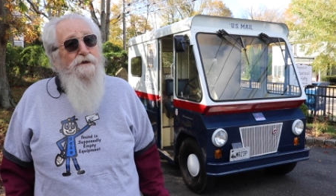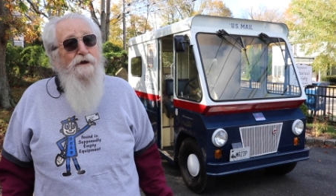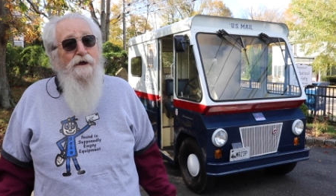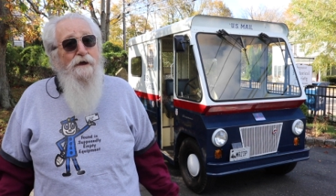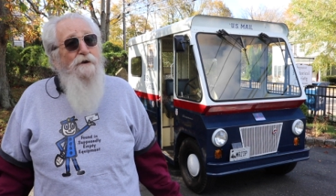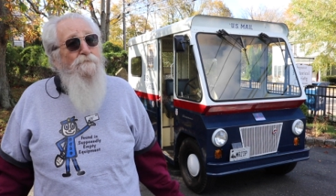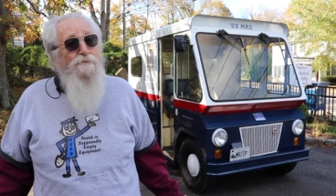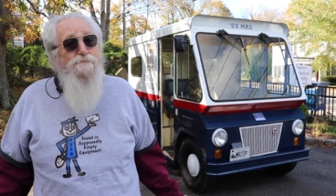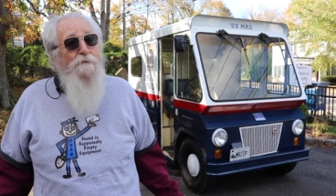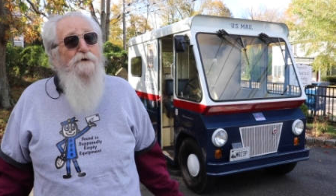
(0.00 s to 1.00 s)
and it
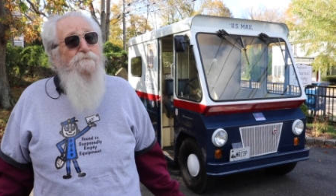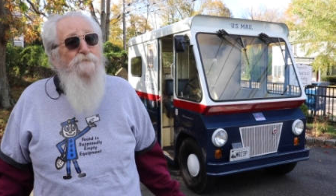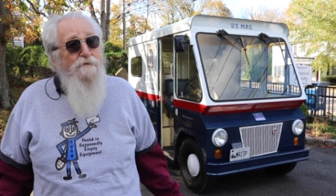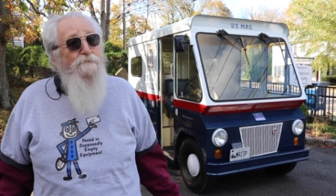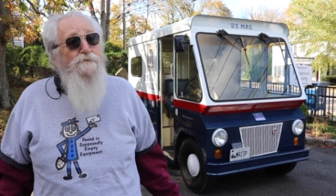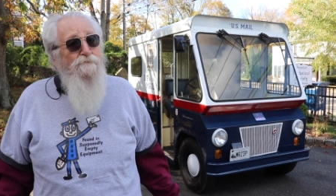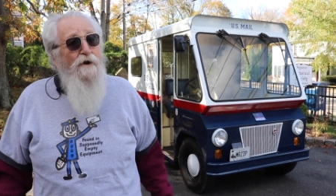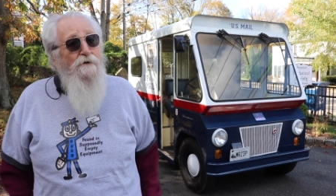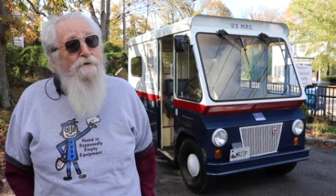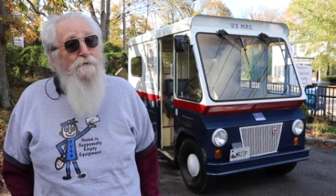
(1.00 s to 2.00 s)
was my favorite
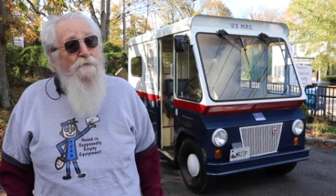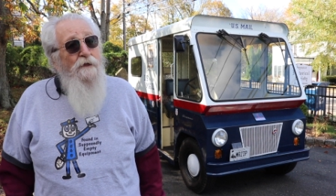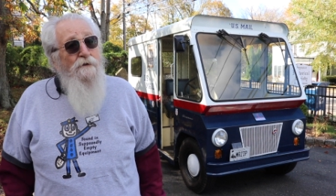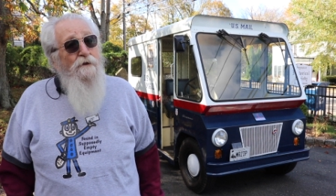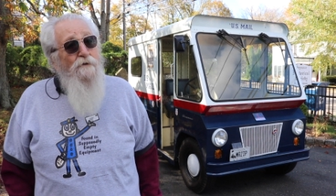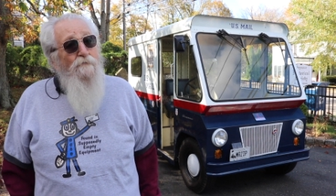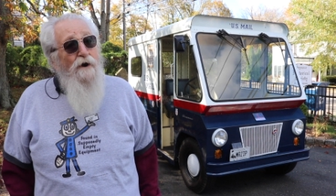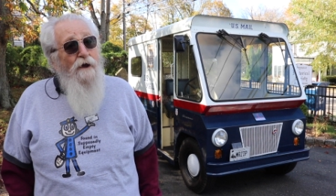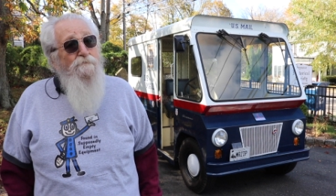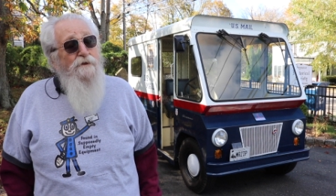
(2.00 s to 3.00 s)
truck. And
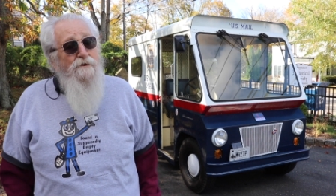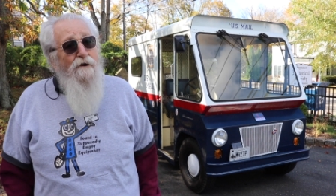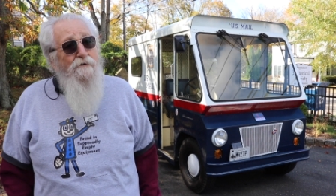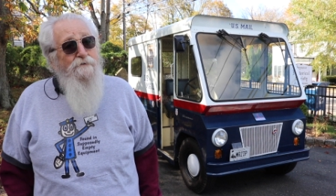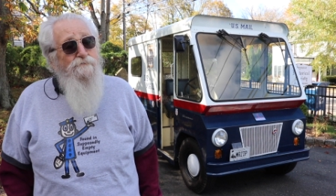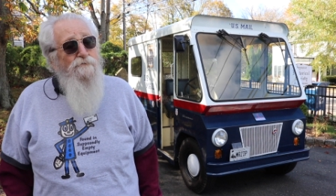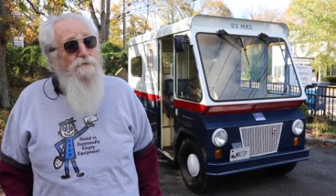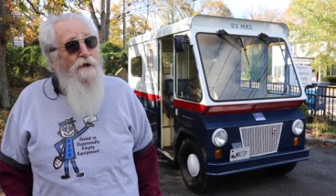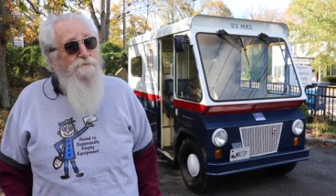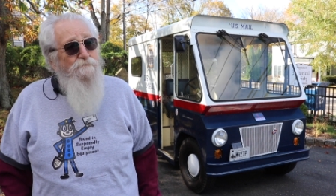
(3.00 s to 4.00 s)
when I retired in
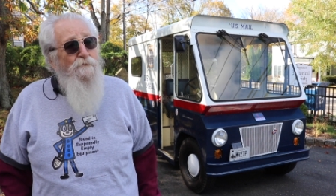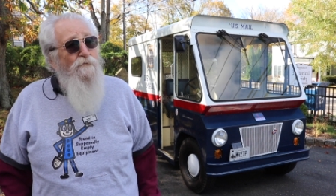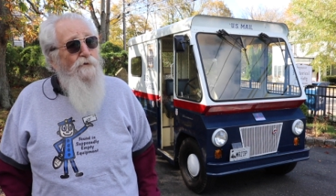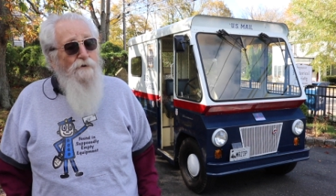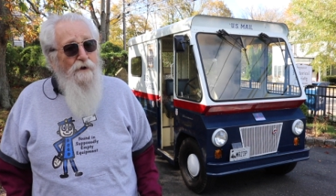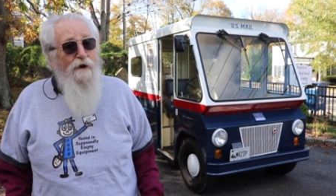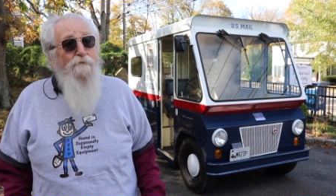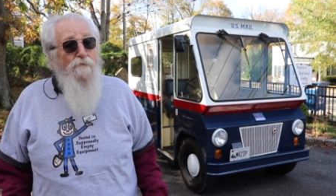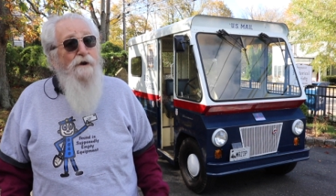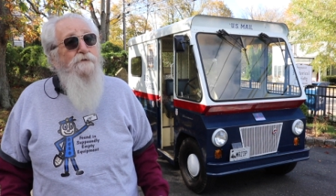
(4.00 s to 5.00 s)
2004,
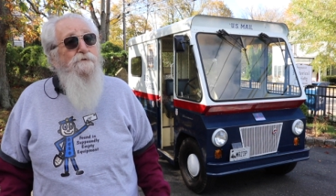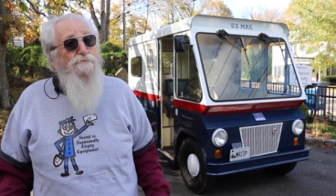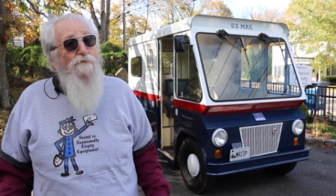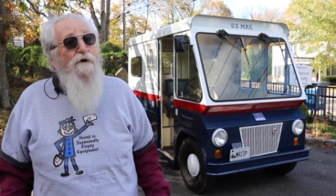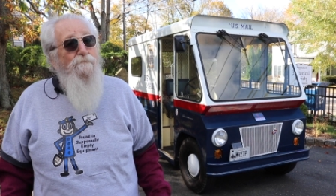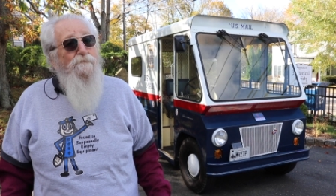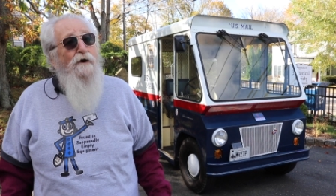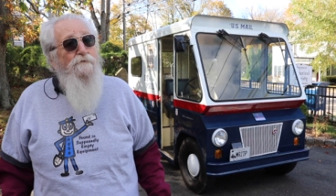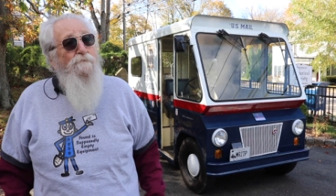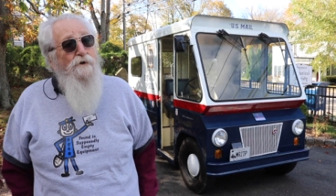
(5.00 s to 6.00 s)
I wanted to try to
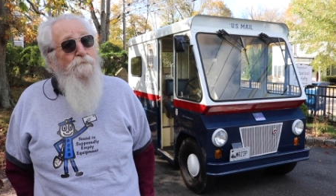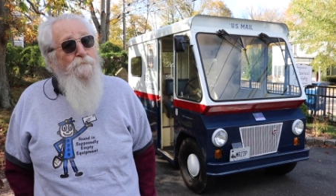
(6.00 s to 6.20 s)
find one.